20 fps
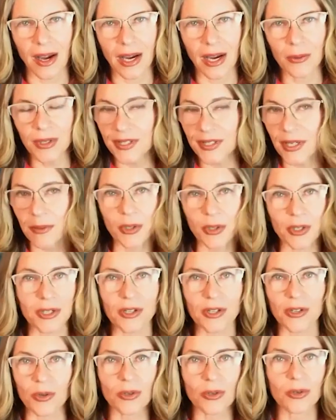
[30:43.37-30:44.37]
I was
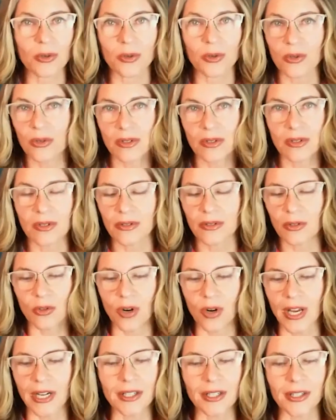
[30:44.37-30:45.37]
someone who
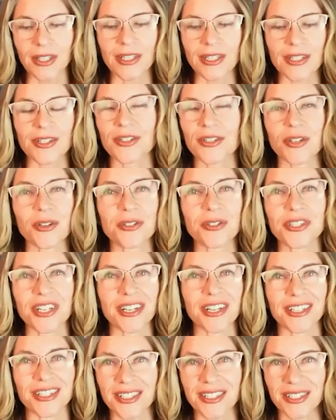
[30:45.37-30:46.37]
chronically
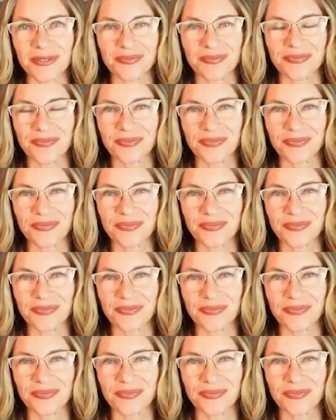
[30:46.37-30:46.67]
dissociated.